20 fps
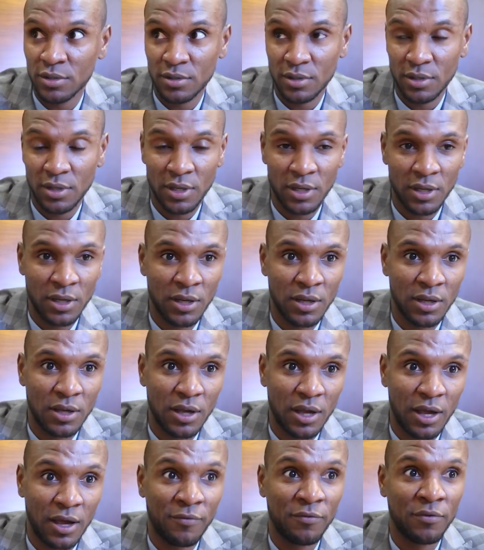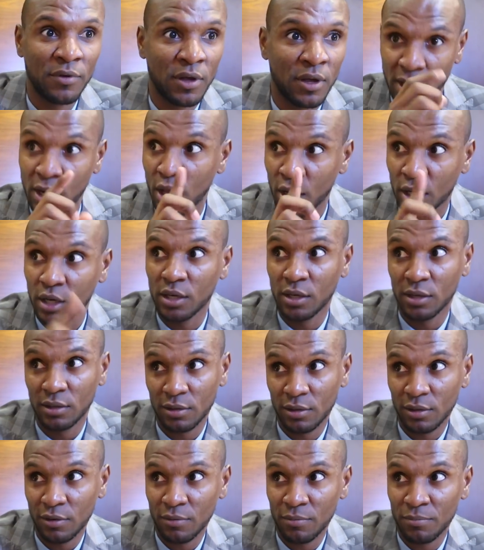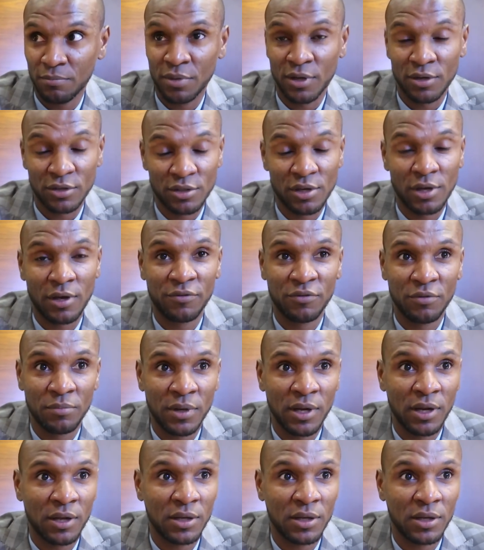Yeah. Uh, have uh, luck because you have to be